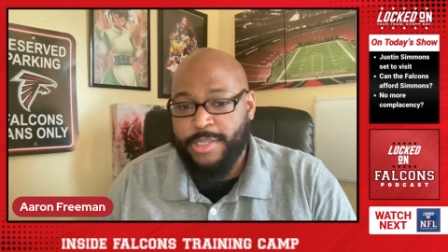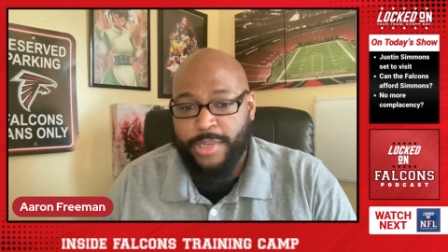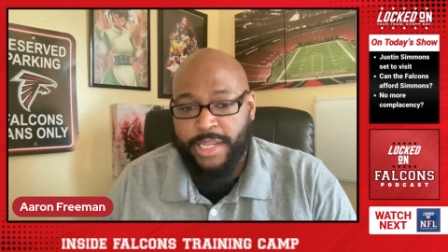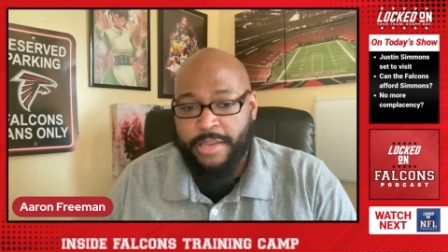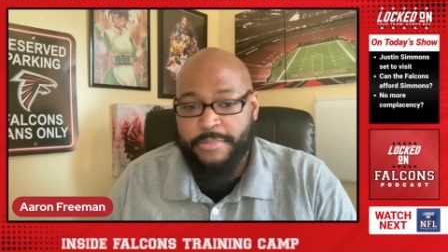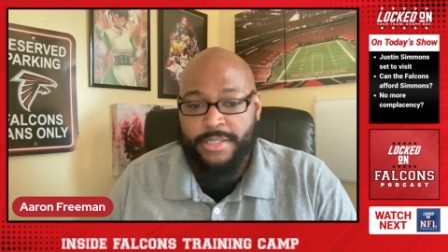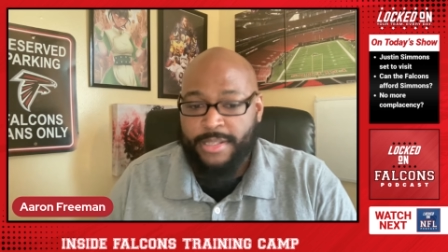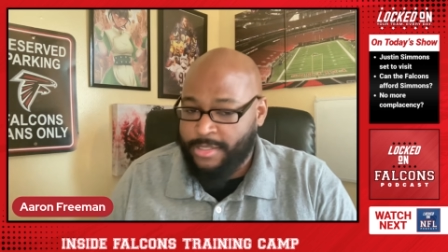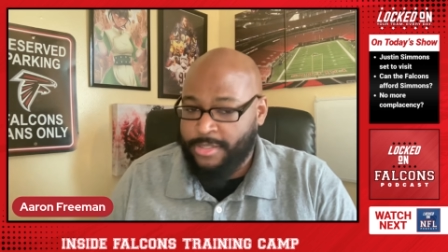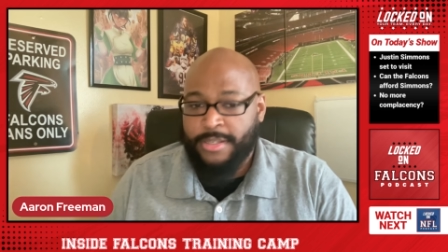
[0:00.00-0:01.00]
when you win games.
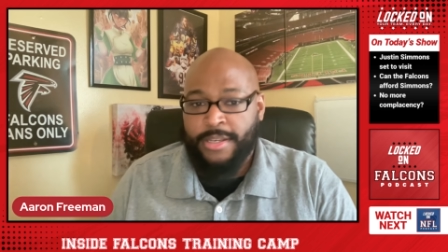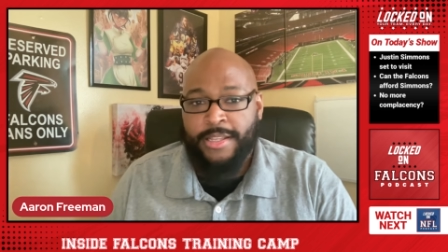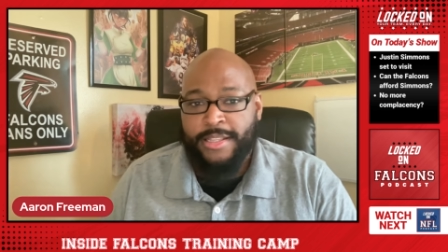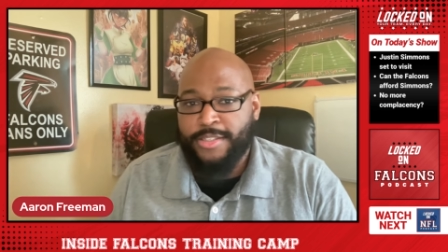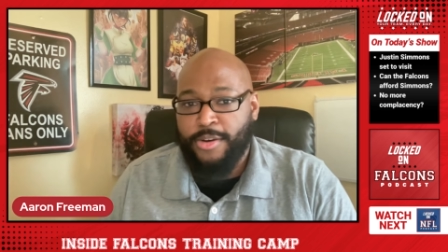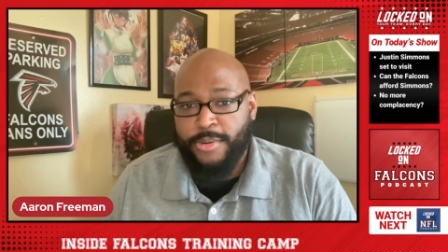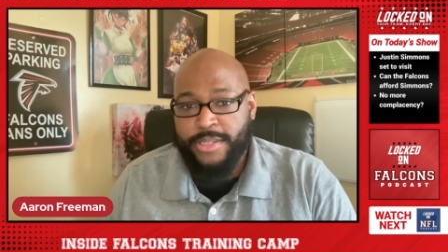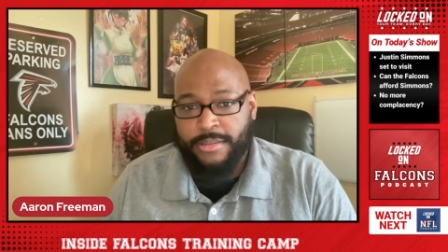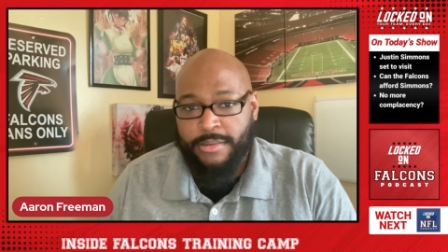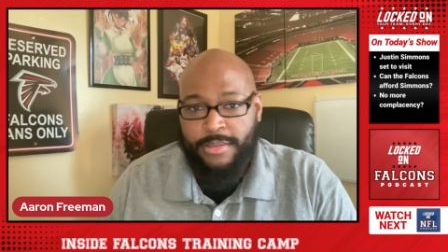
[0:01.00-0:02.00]
That's that's
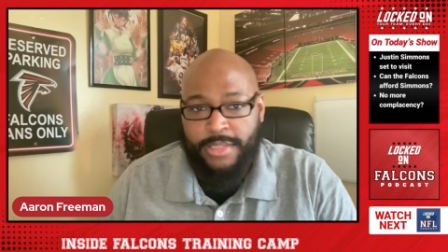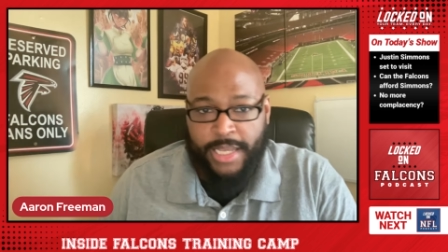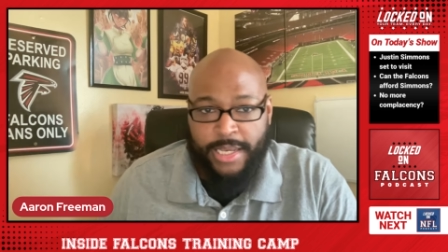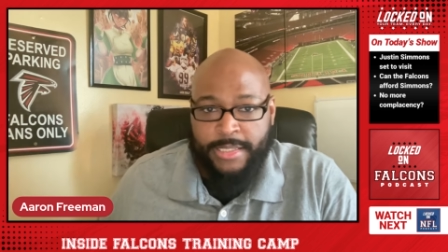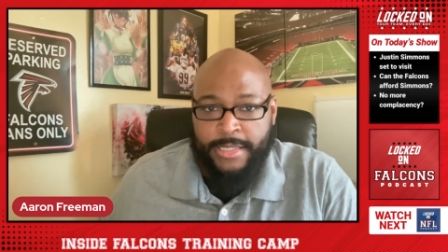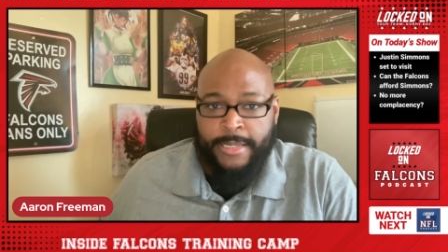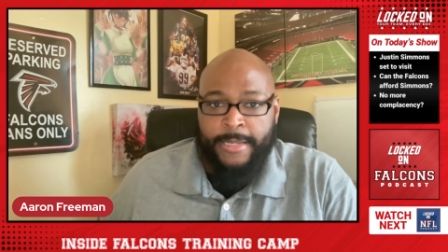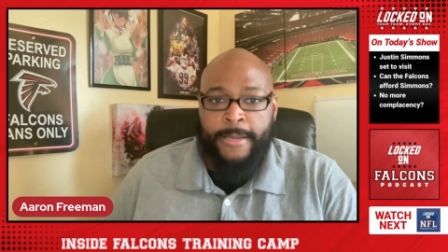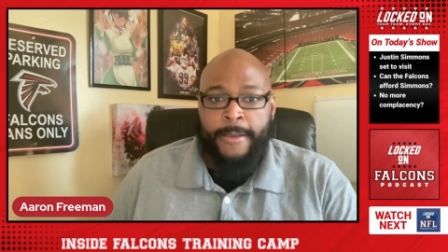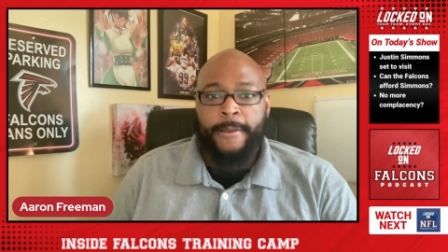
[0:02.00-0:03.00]
always the case.
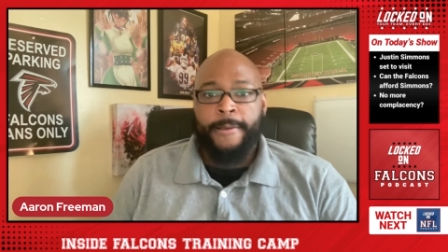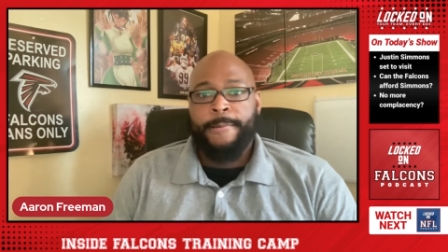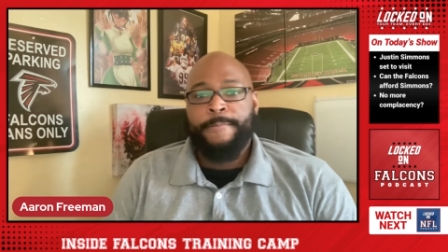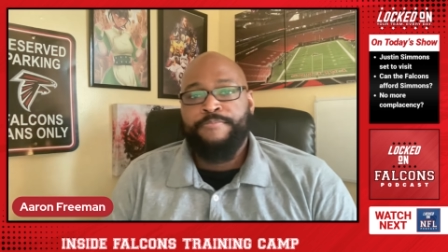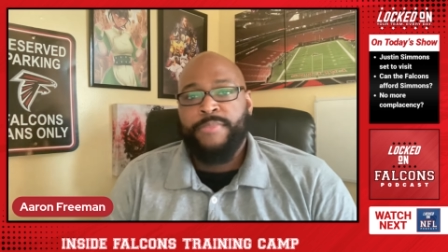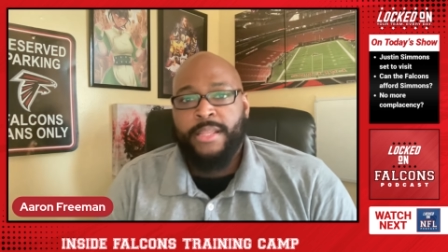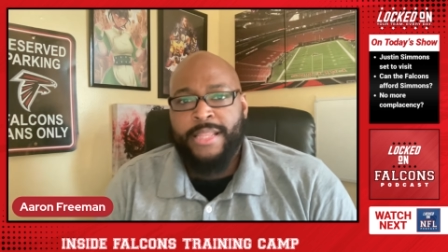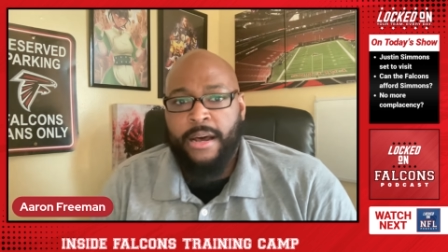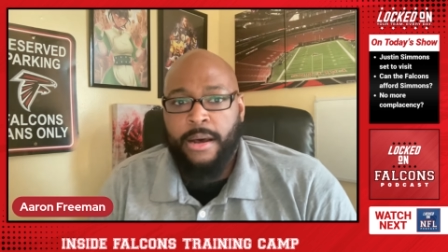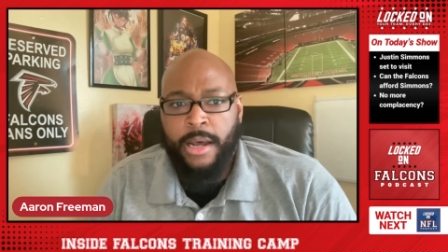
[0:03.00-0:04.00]

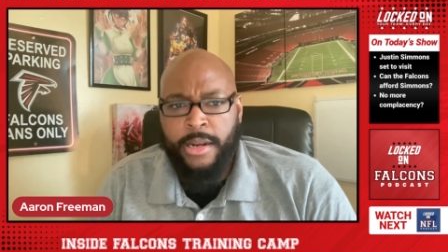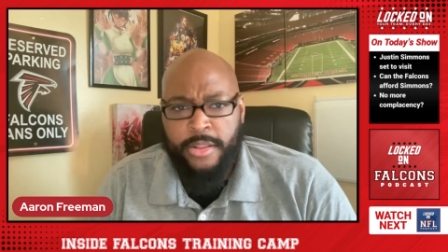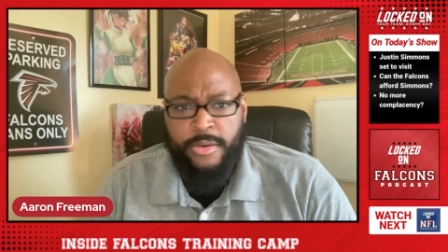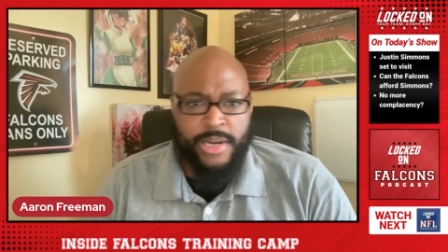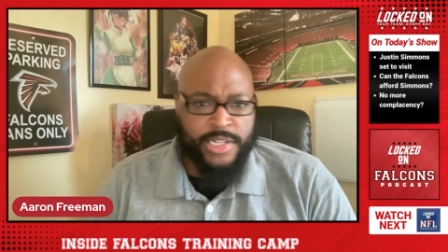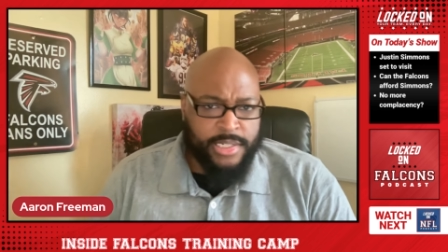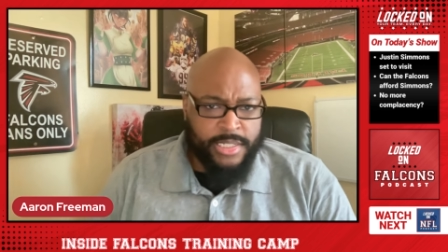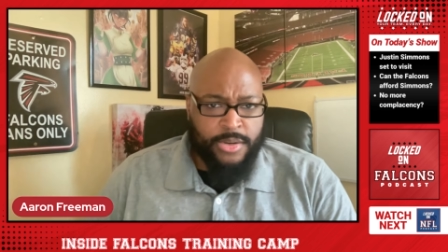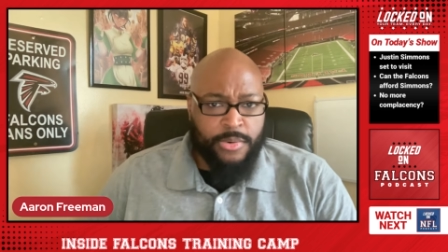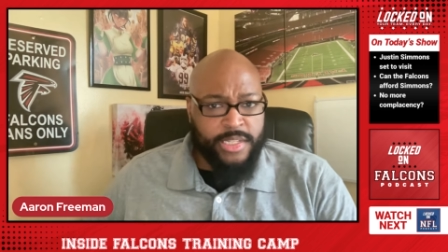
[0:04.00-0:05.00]
Now, another question
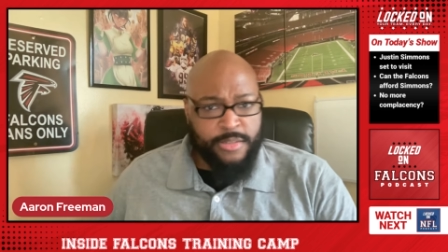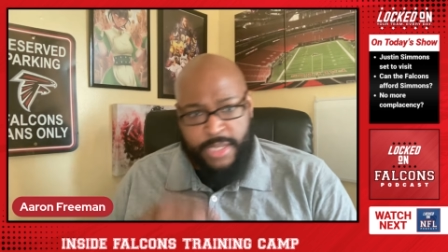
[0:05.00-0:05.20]
is going to